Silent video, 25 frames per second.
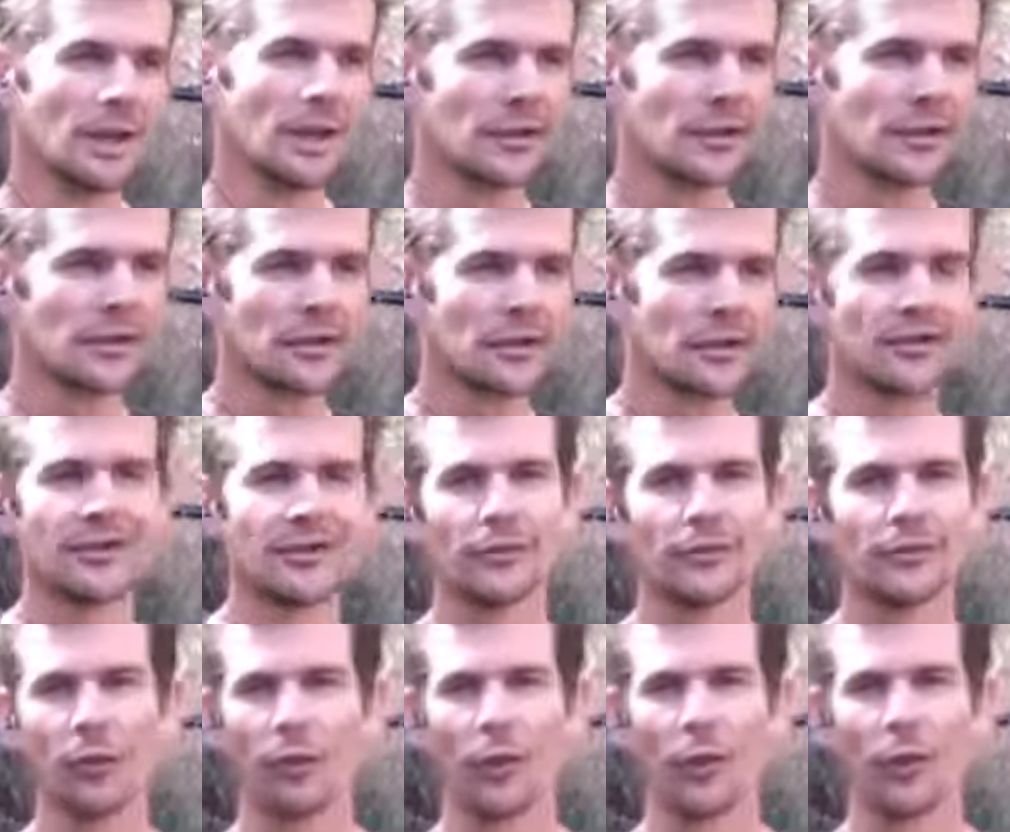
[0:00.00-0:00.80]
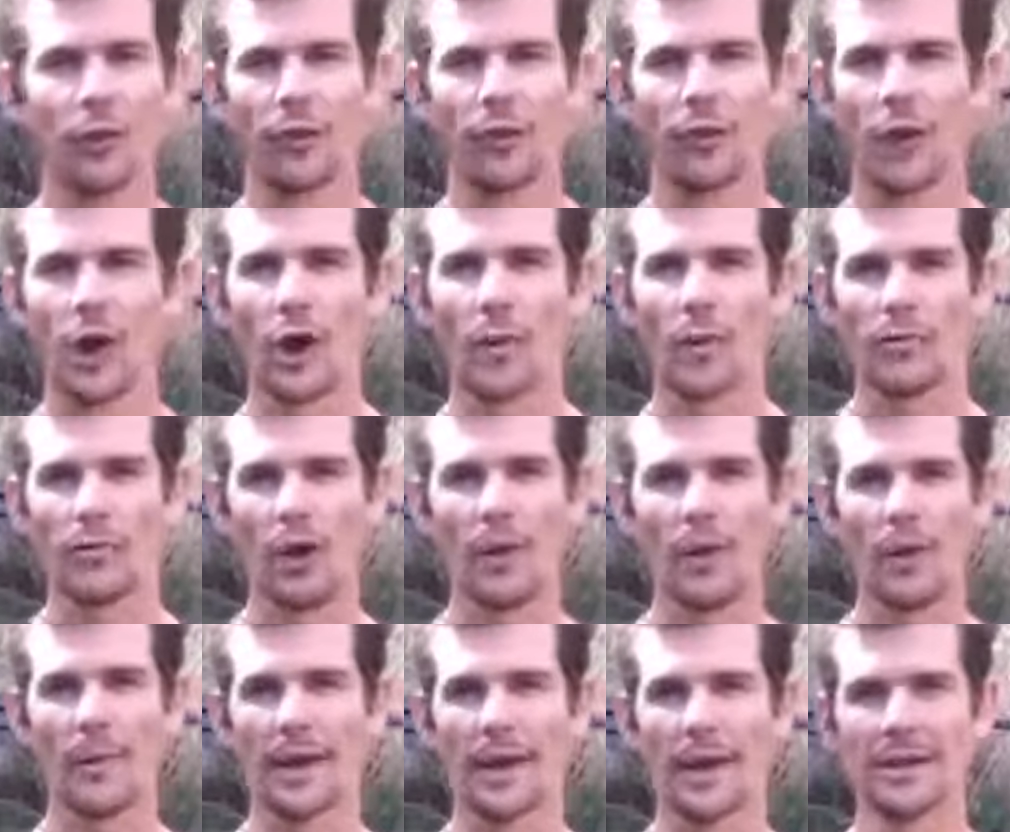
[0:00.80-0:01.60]
It's full of
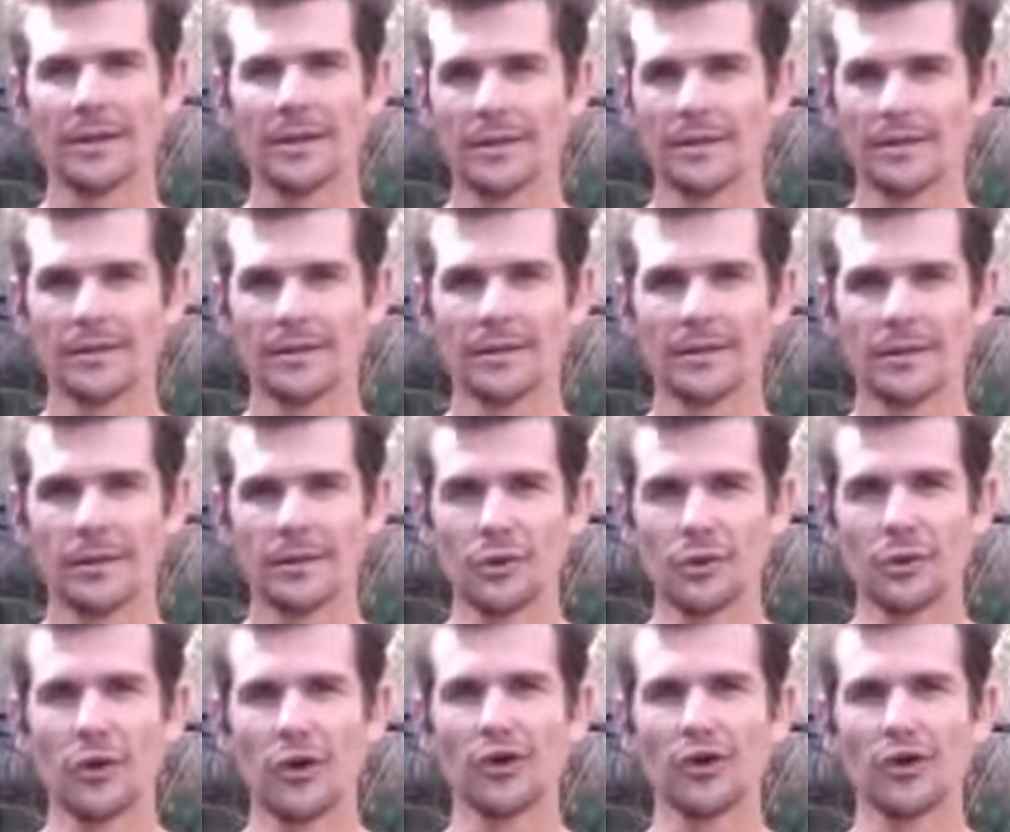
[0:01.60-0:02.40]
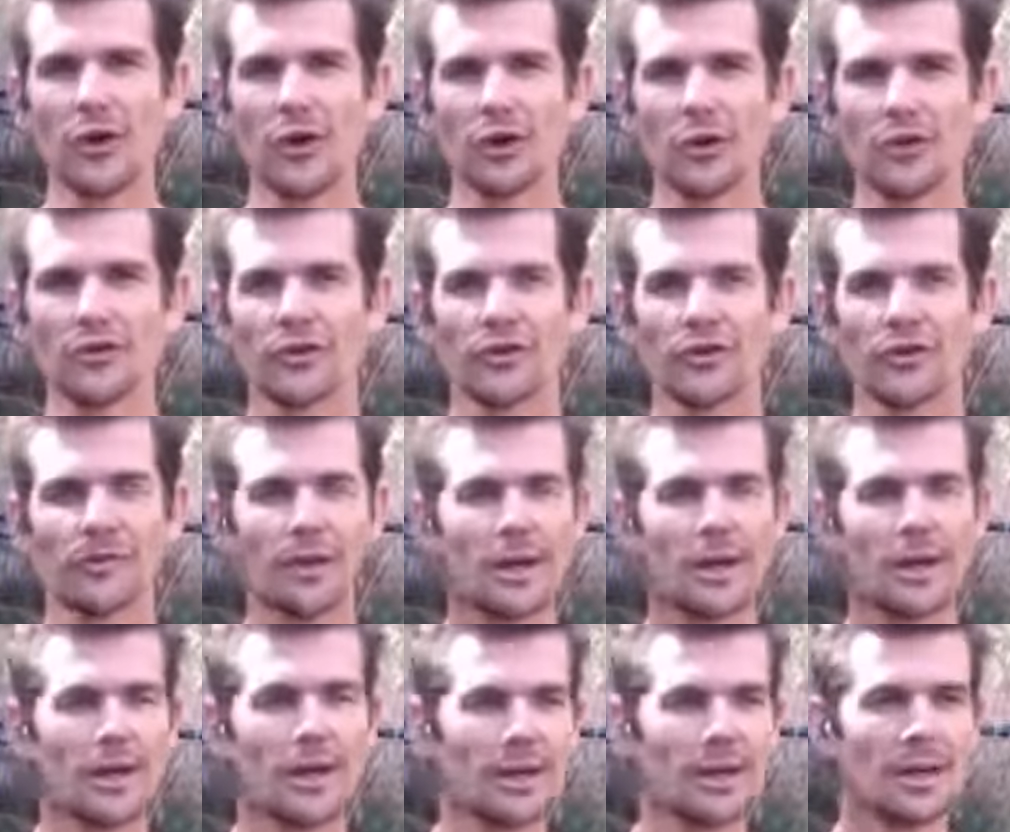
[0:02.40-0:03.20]
theobromine, neurotoxin,
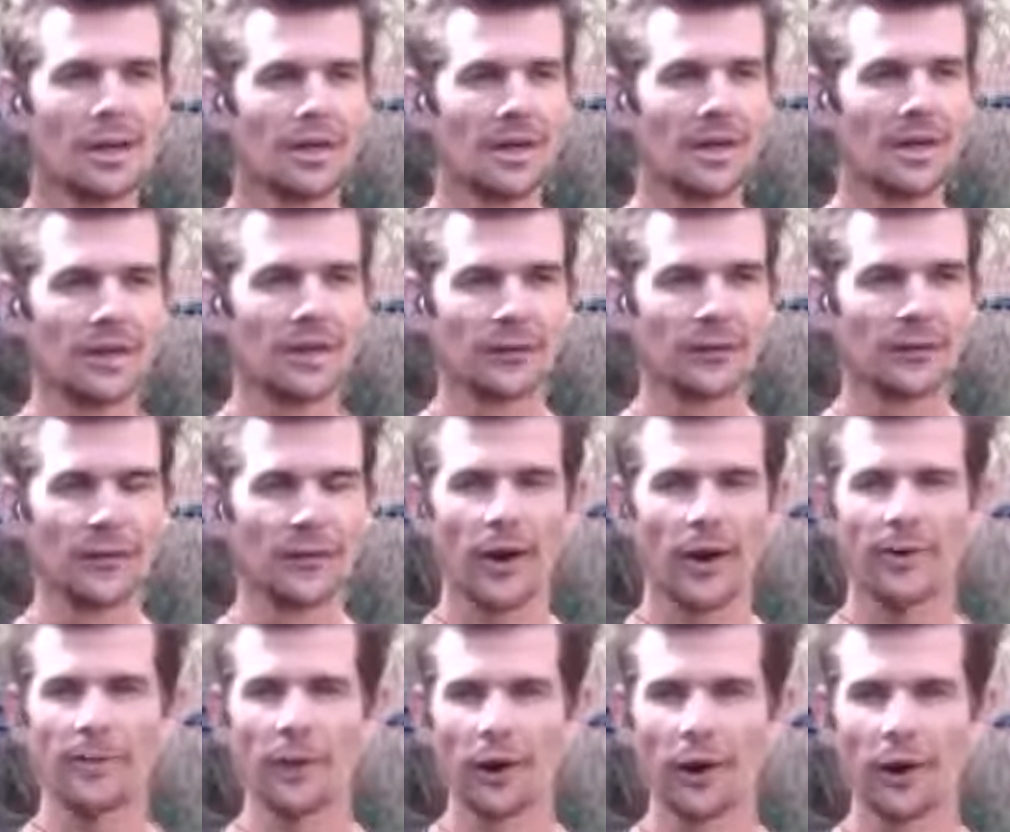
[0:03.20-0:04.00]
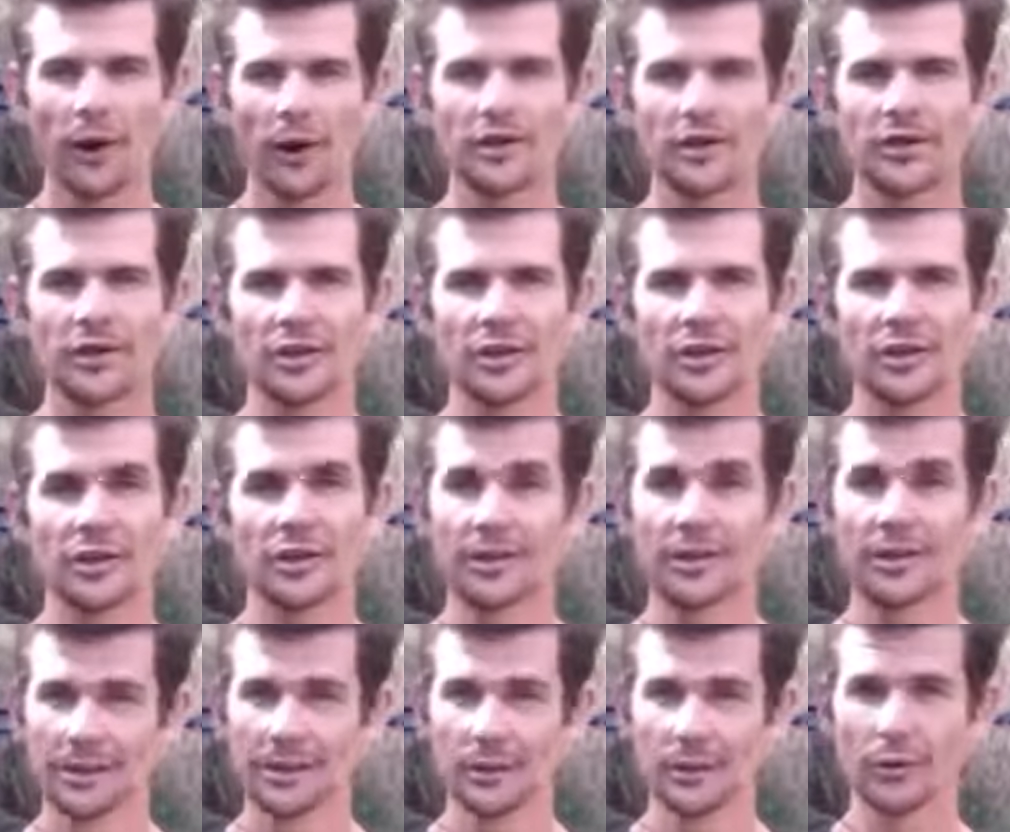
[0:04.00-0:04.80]
classified
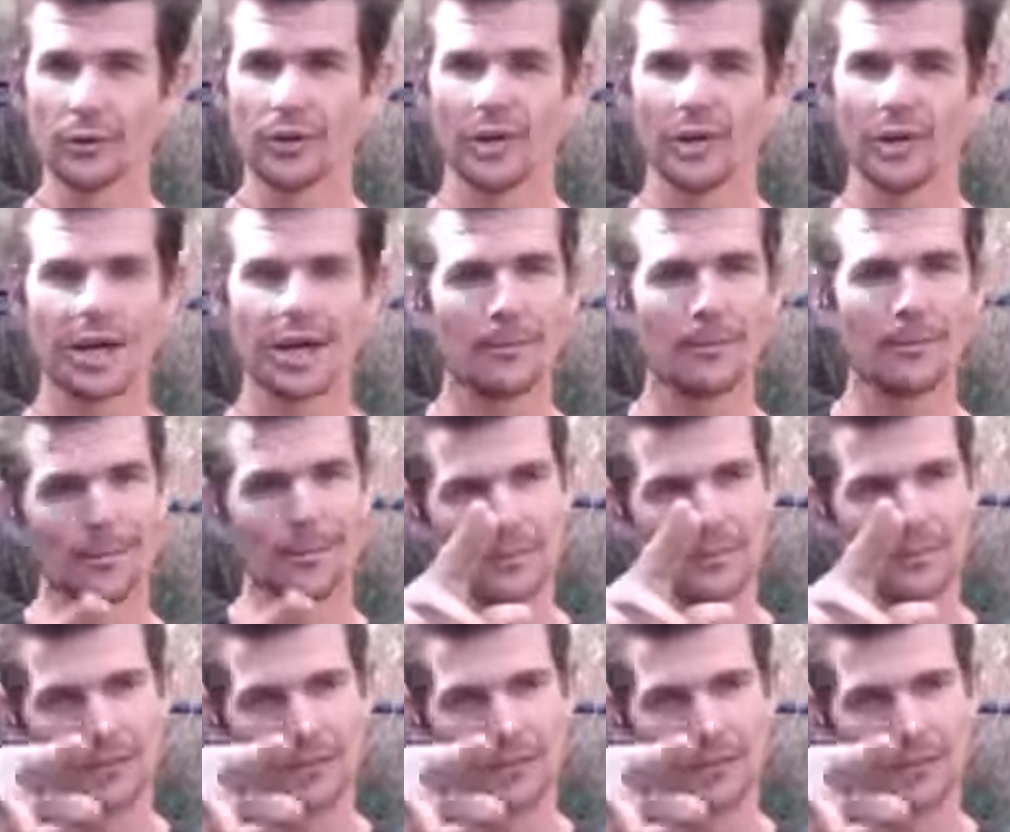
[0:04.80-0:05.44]
biologically. Look it up.